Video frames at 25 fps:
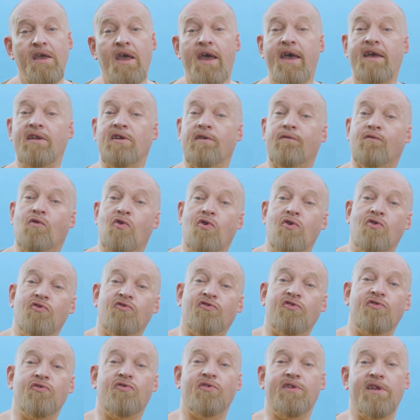And of
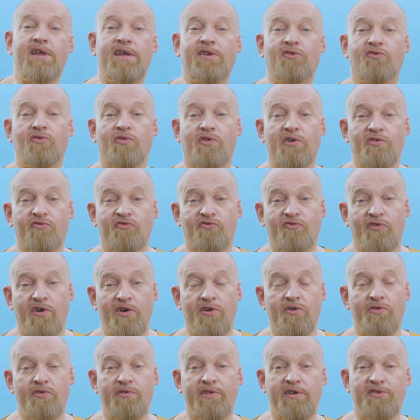course, you need to
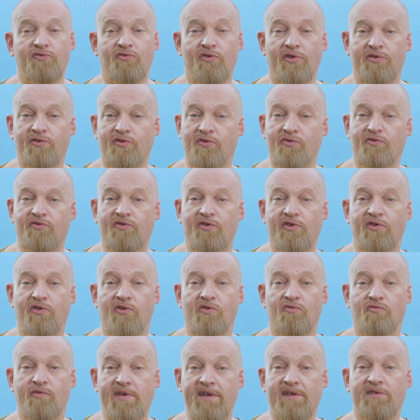control that you're using
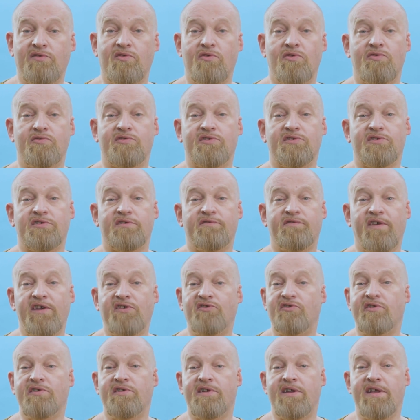your resources
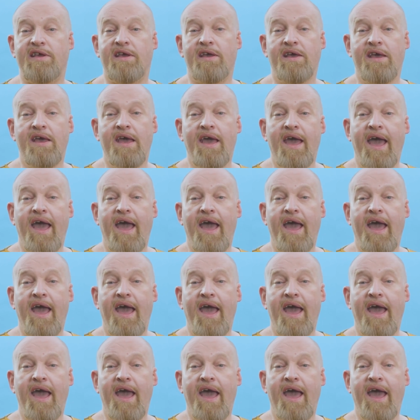efficiently